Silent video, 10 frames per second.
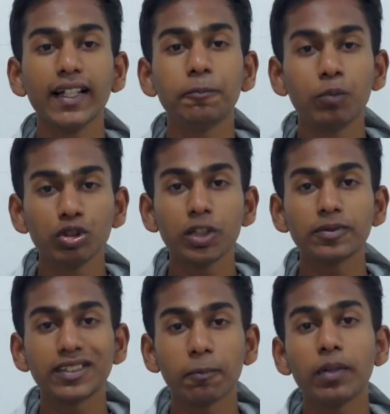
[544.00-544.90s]
I push up
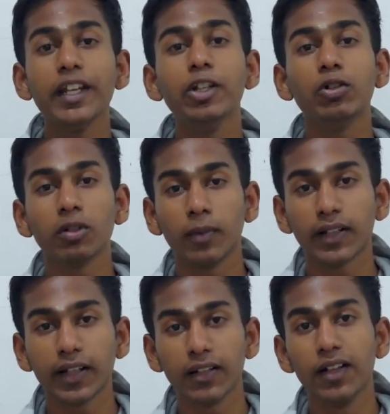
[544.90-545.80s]
supply into the
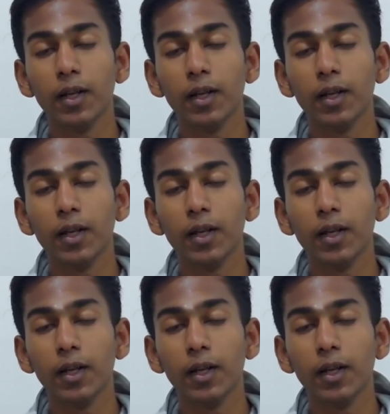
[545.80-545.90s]
market,